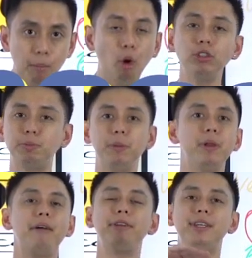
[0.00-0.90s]
Most
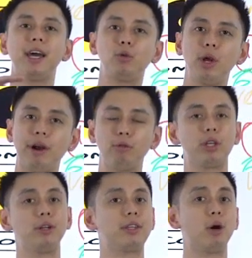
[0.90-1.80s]
people have it the other way around.
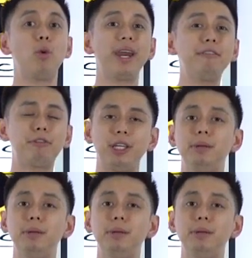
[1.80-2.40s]
They're waiting for the